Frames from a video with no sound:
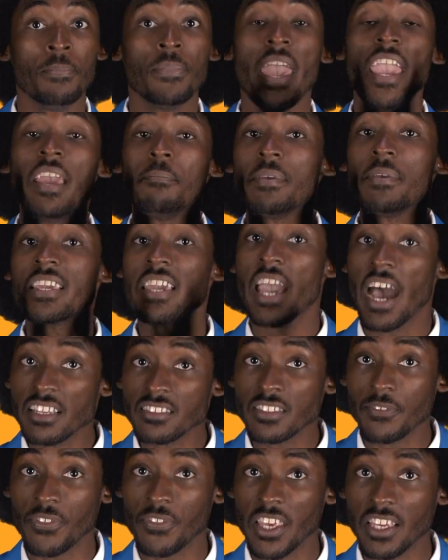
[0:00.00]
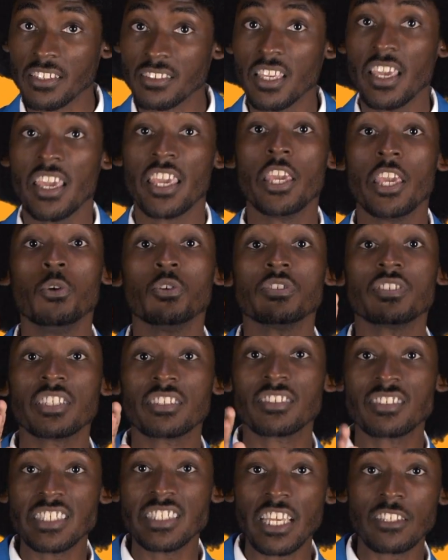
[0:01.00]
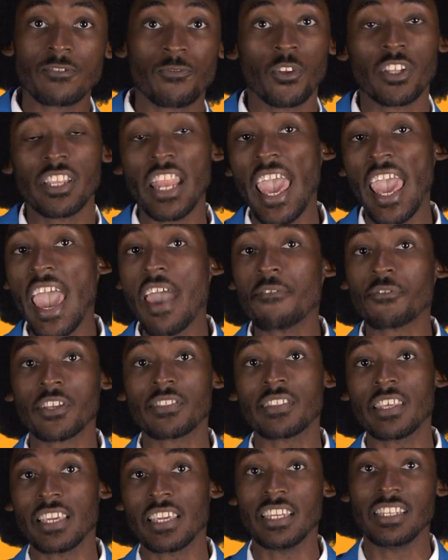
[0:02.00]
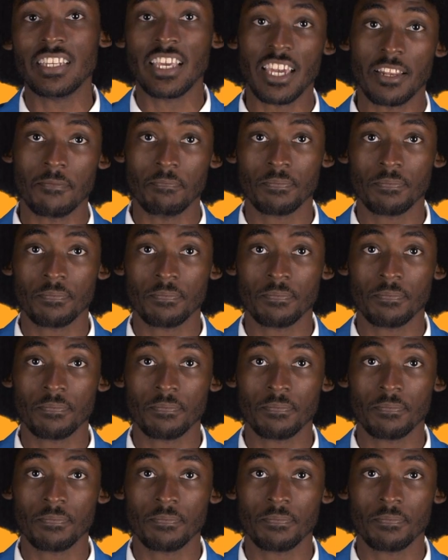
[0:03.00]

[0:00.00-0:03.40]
and because of this, he was successful in everything he did.